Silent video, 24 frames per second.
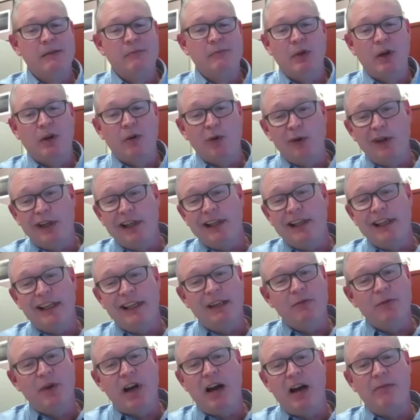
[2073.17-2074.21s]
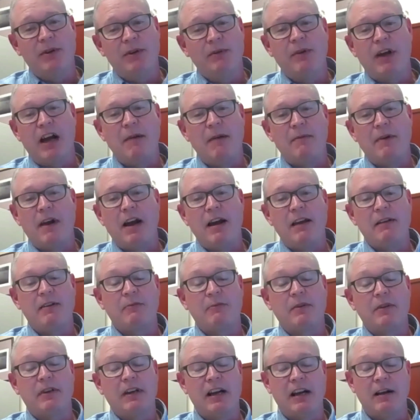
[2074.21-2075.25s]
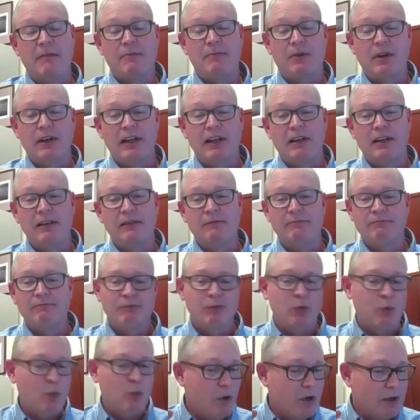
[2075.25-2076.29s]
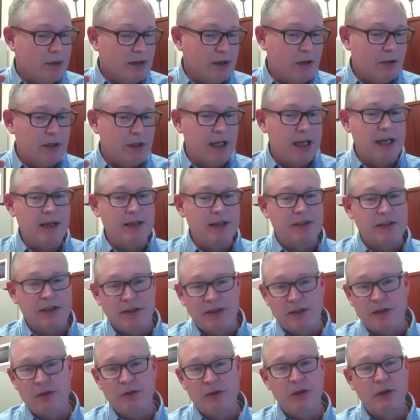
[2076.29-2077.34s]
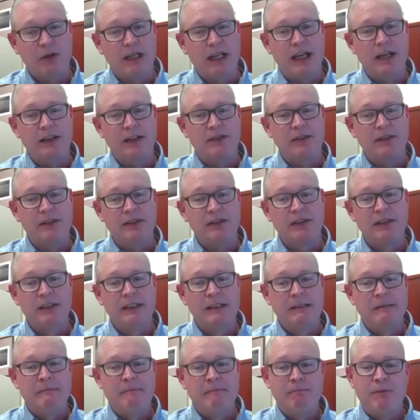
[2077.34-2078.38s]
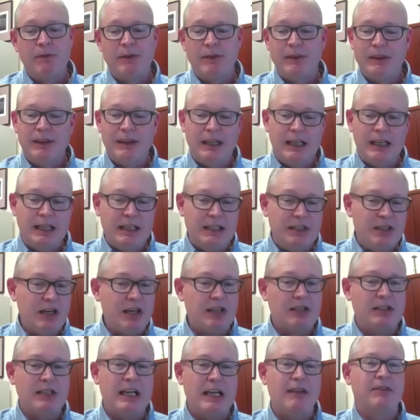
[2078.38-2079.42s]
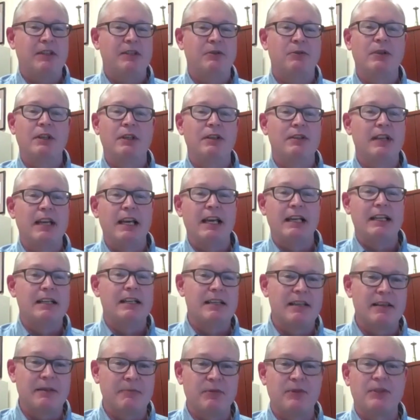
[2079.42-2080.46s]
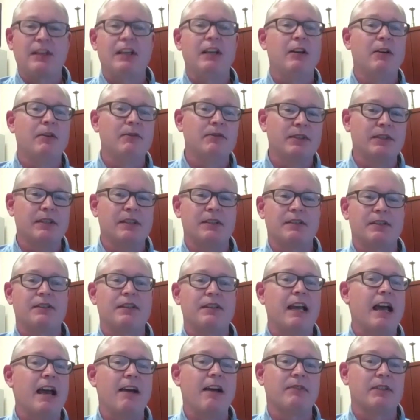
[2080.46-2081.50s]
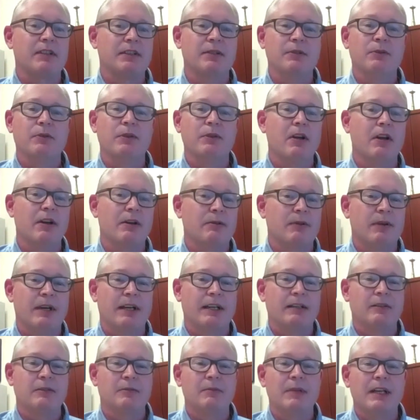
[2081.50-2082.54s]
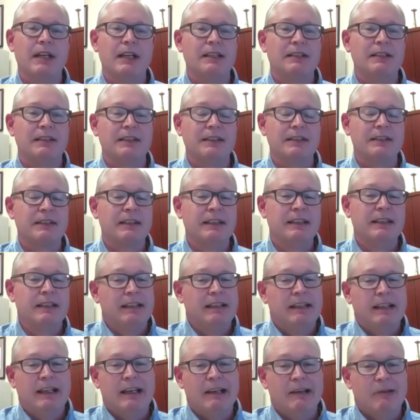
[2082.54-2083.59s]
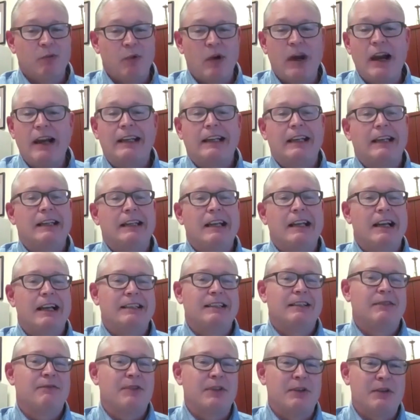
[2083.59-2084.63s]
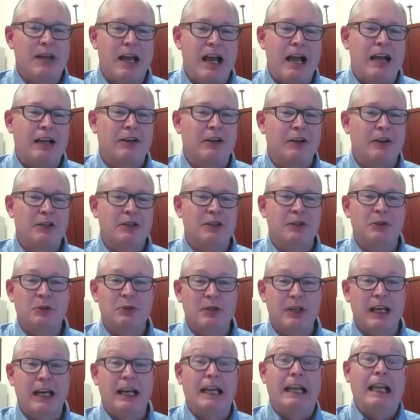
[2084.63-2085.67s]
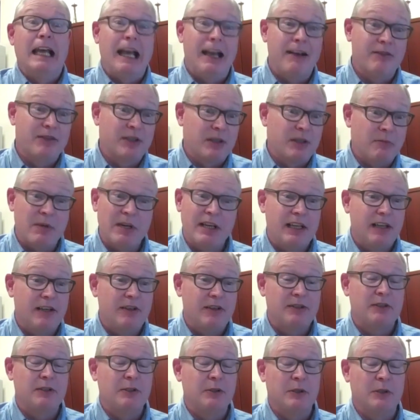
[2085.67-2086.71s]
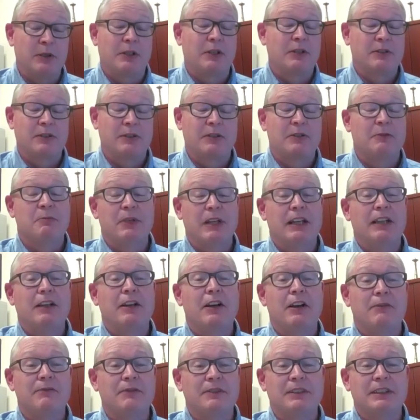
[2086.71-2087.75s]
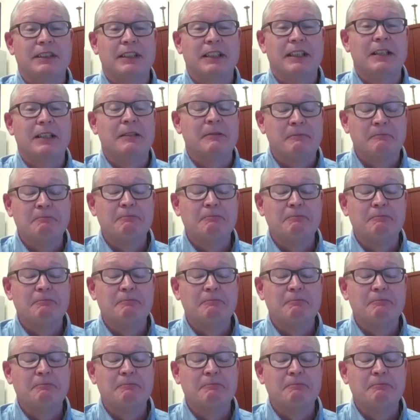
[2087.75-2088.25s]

But really the mom and pop operator, one location, two locations, they just have to drill that into themselves and the staff to do it on a regular basis, and recognize if they're not going to do that, have somebody else do it, because it'll pay off in the end.